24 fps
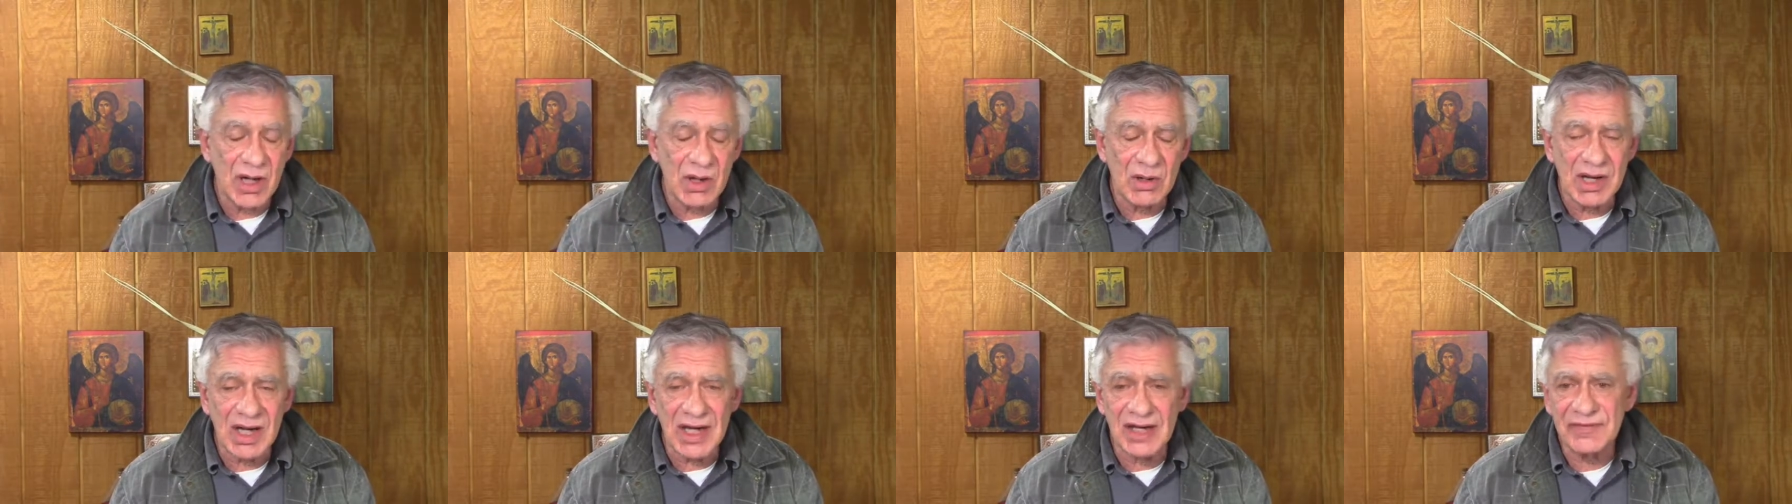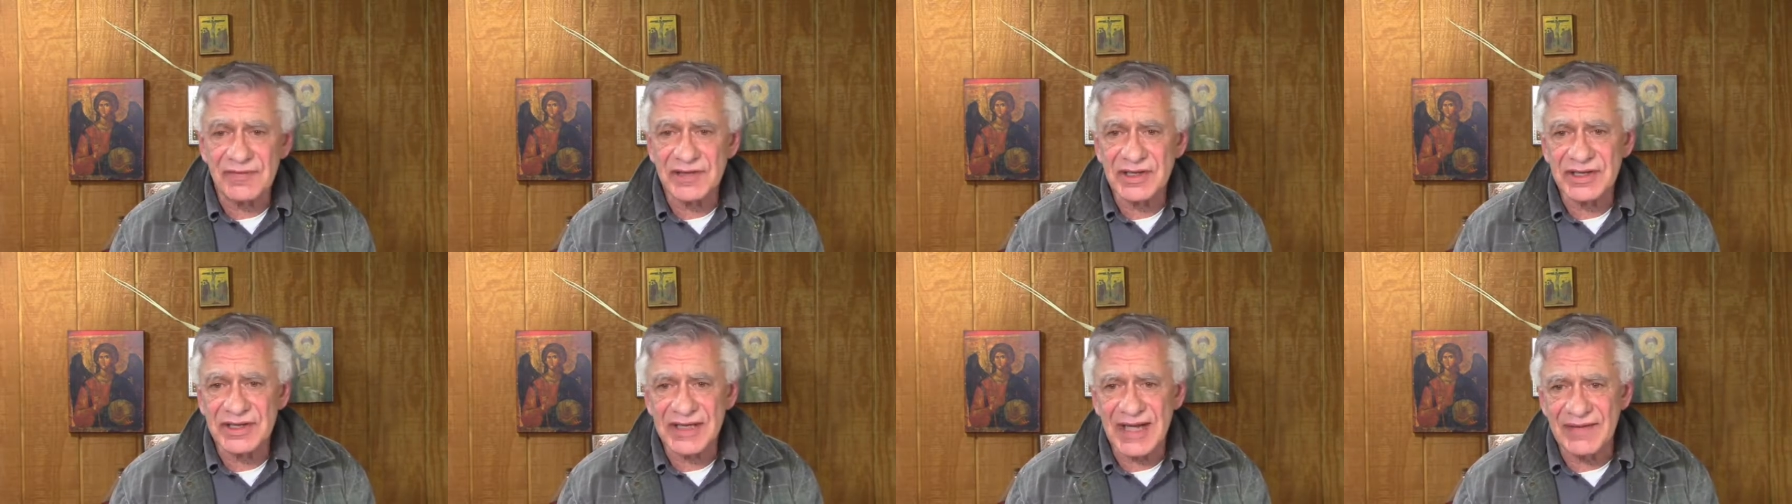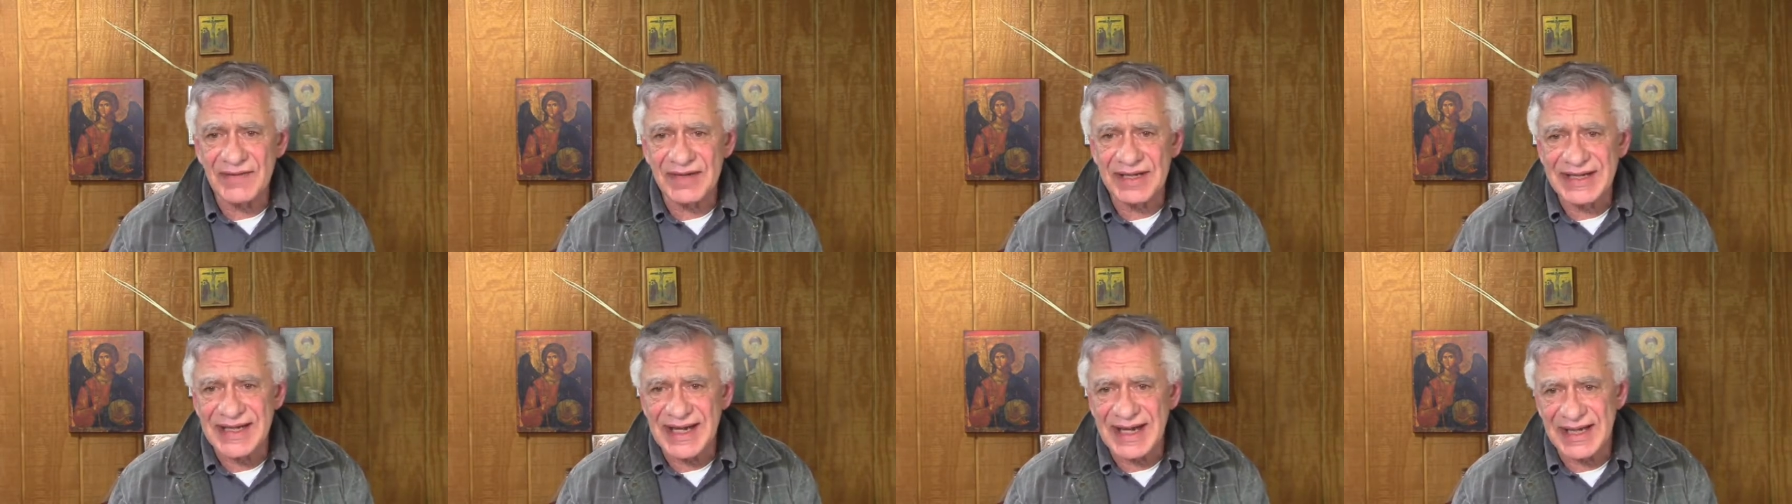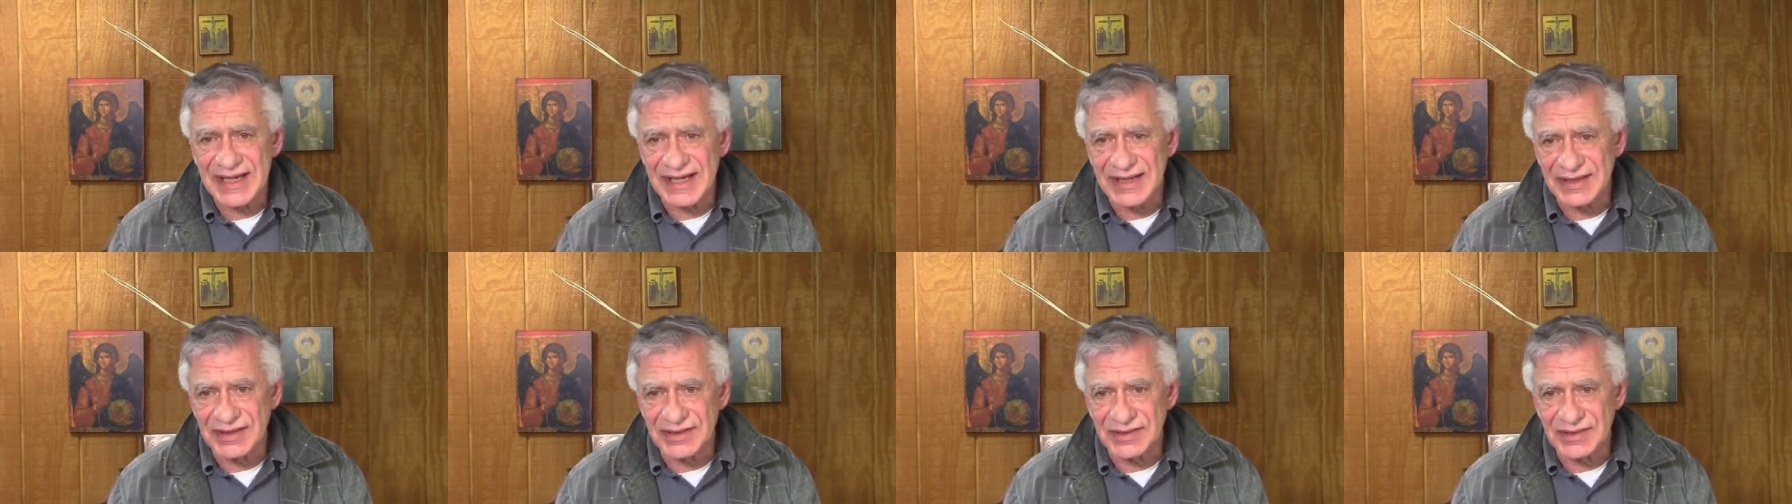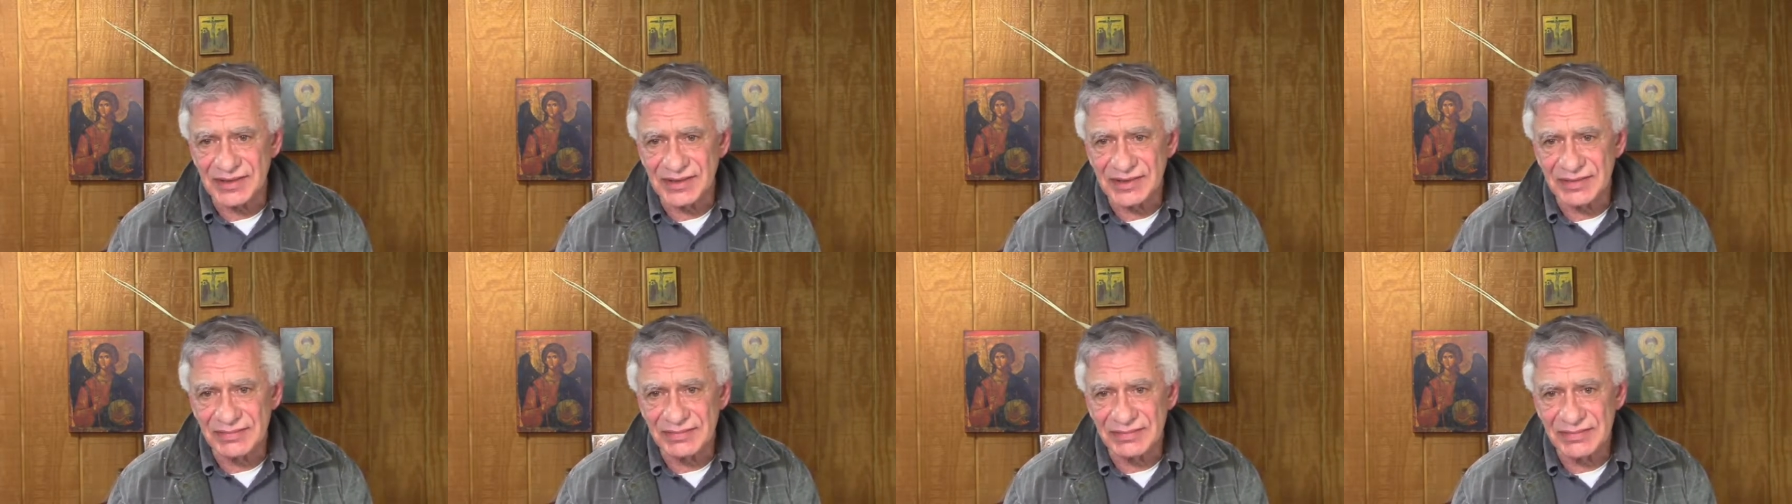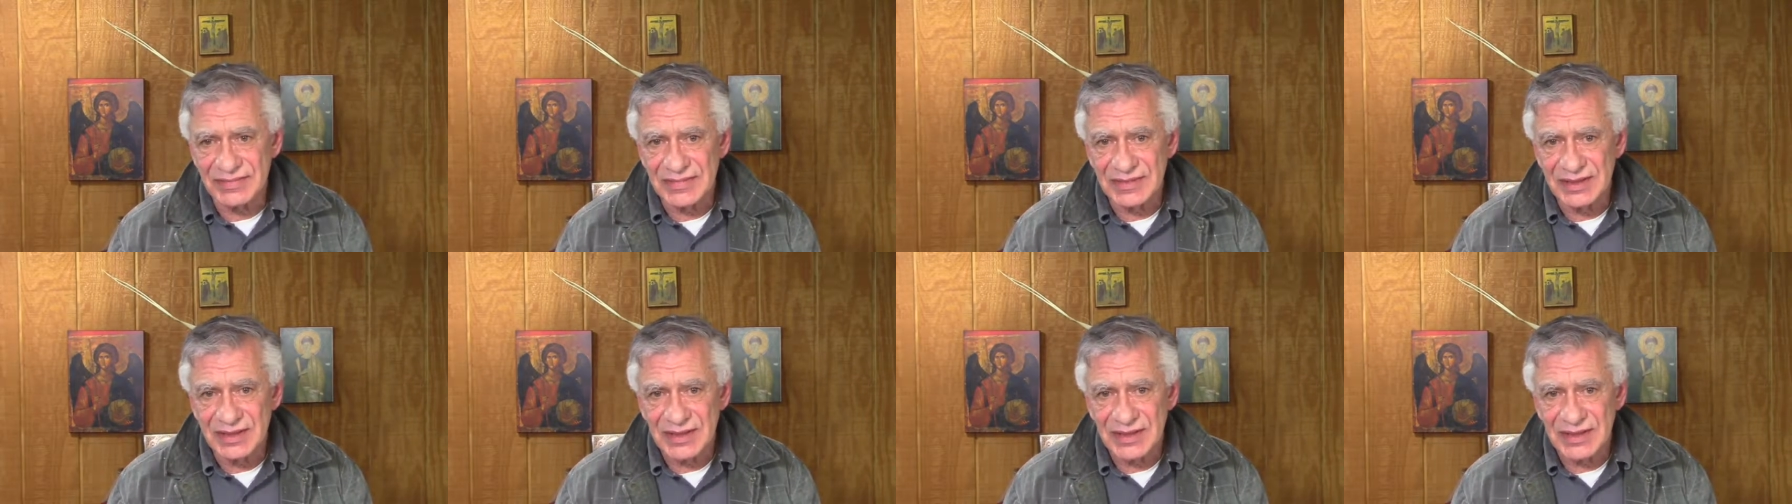would go on for seven days,